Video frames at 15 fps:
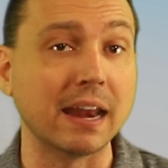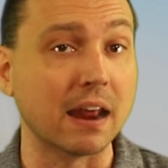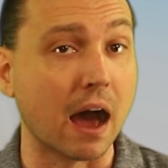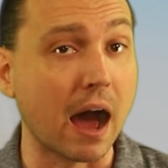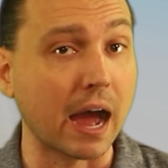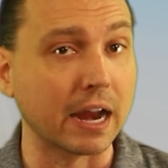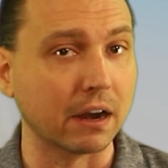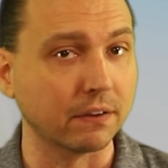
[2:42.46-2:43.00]
and
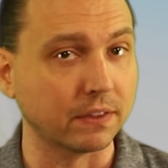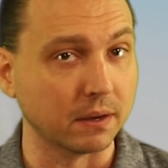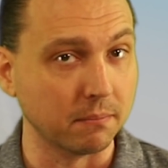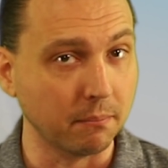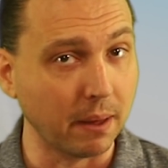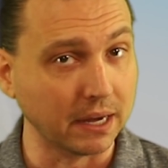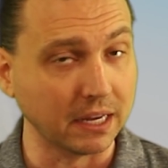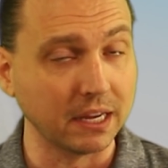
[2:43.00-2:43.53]
higher
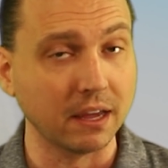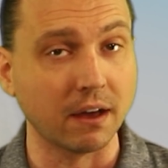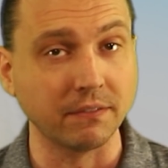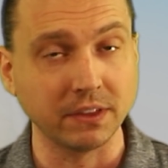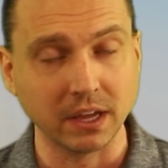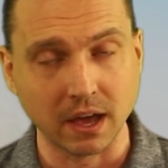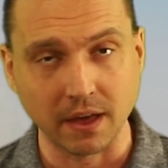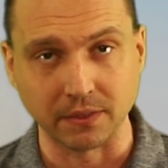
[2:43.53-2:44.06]
than many
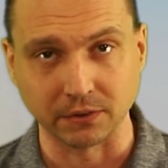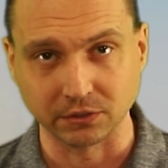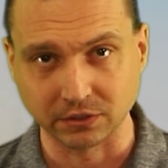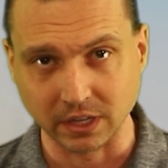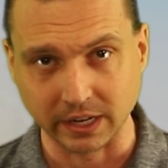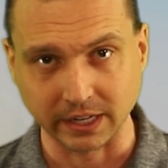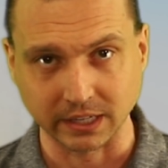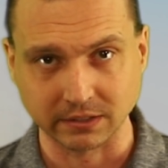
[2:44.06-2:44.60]
of the other
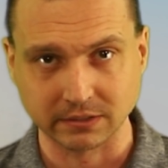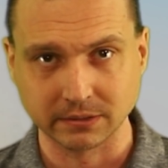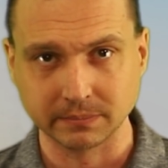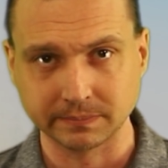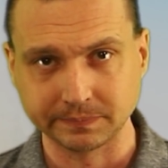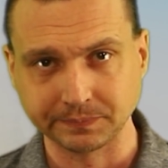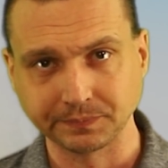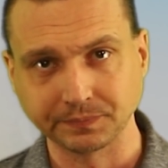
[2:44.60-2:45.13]
studies.